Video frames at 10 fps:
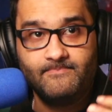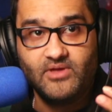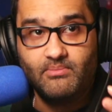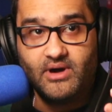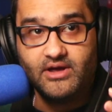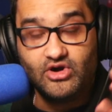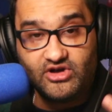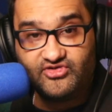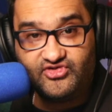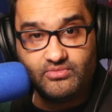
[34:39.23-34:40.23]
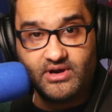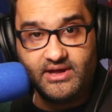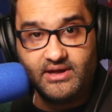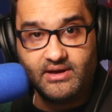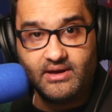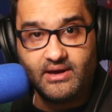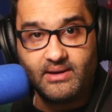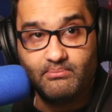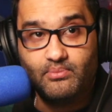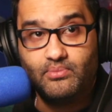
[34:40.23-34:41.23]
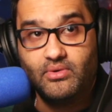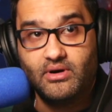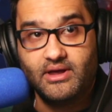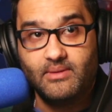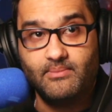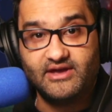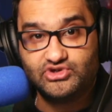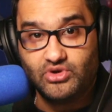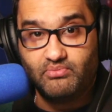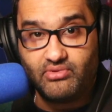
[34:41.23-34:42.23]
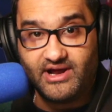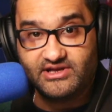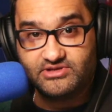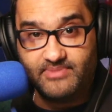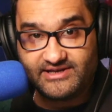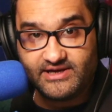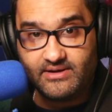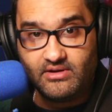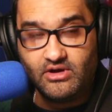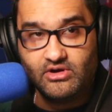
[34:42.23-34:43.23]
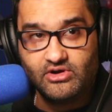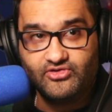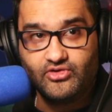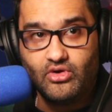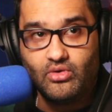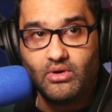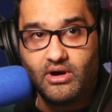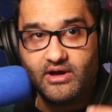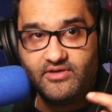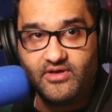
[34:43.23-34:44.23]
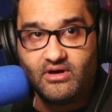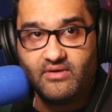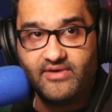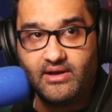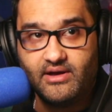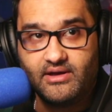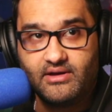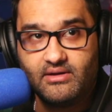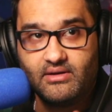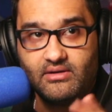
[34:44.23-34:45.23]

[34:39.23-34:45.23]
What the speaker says: It might cost you money, but it makes your brand better. So I think of it like